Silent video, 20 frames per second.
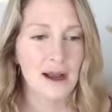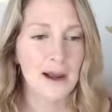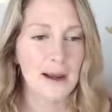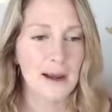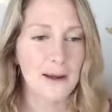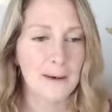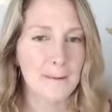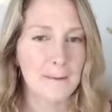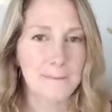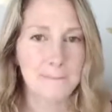
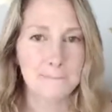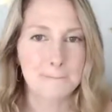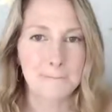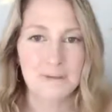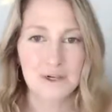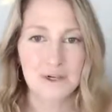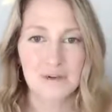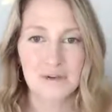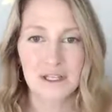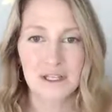
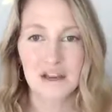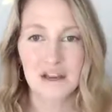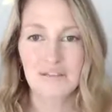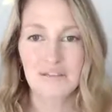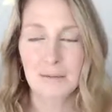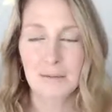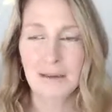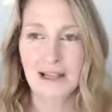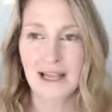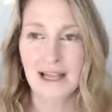Don't really
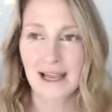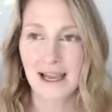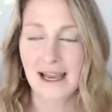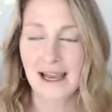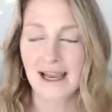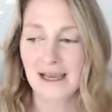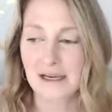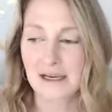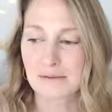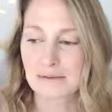have a
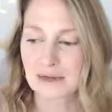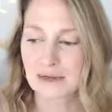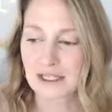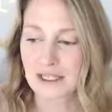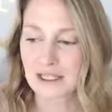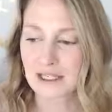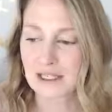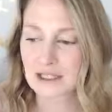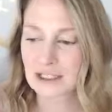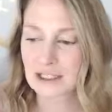plan,
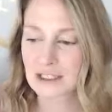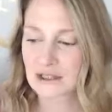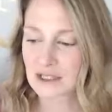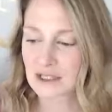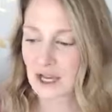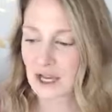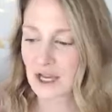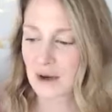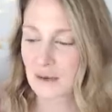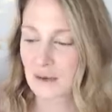but
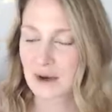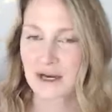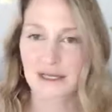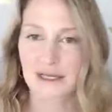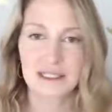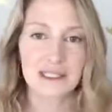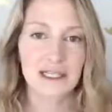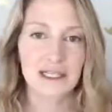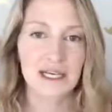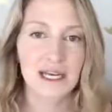just kind of
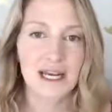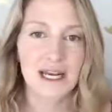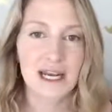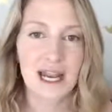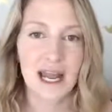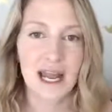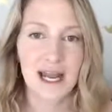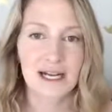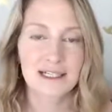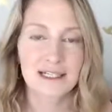wanted to
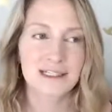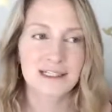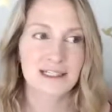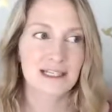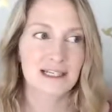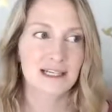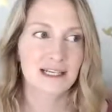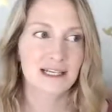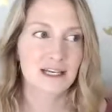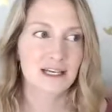
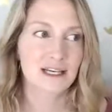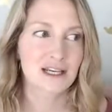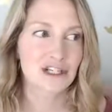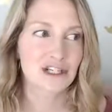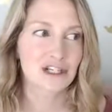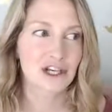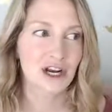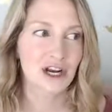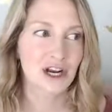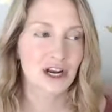connect
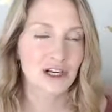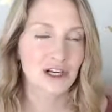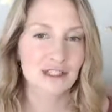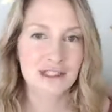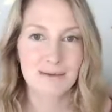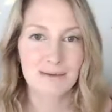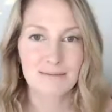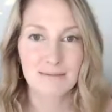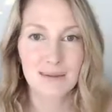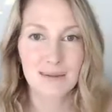and
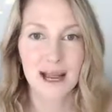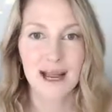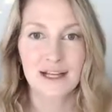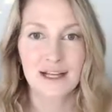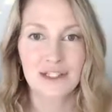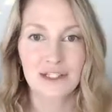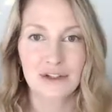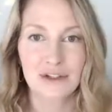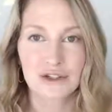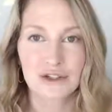share some
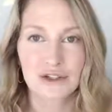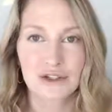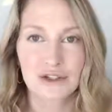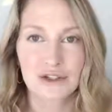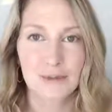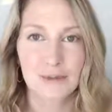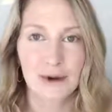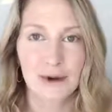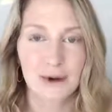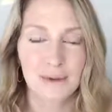magical
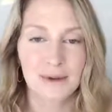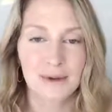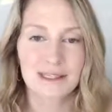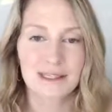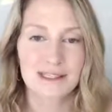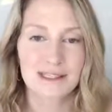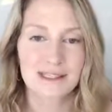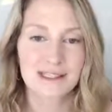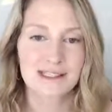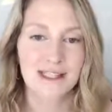
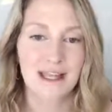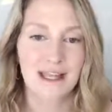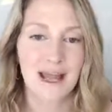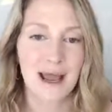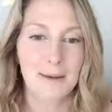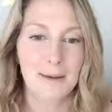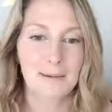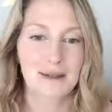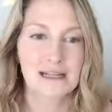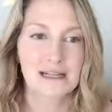moments that
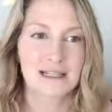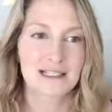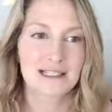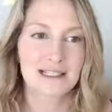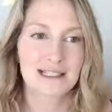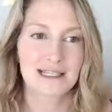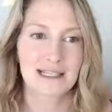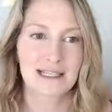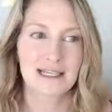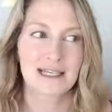happened
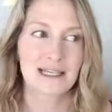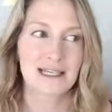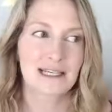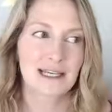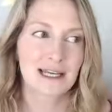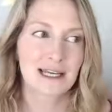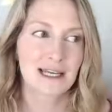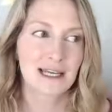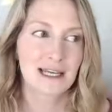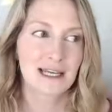
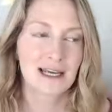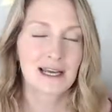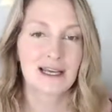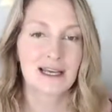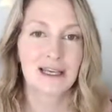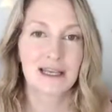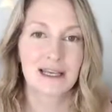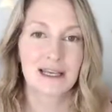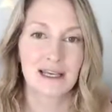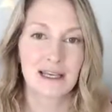in
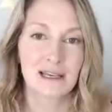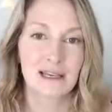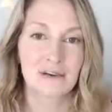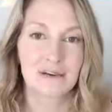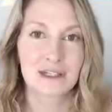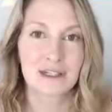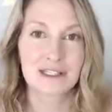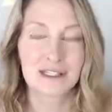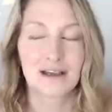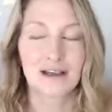the
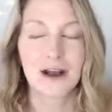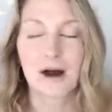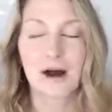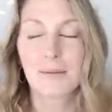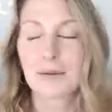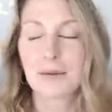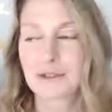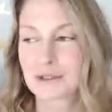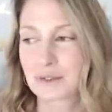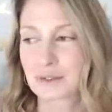recent
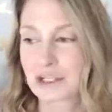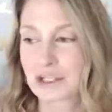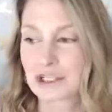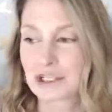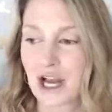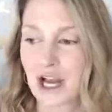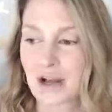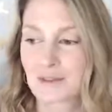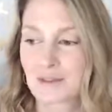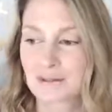couples
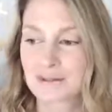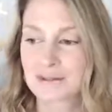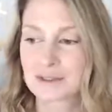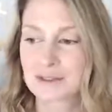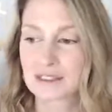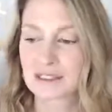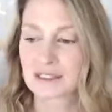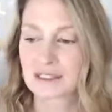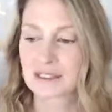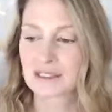
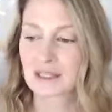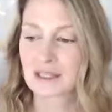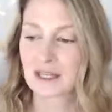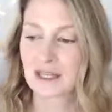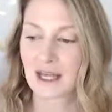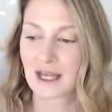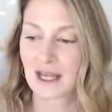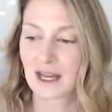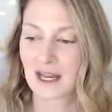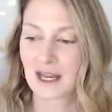workshops
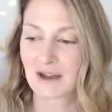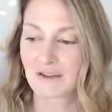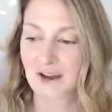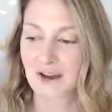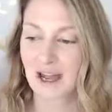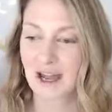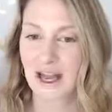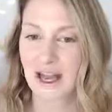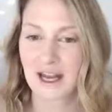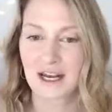that I
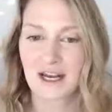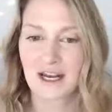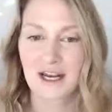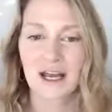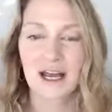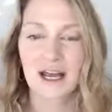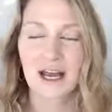ran.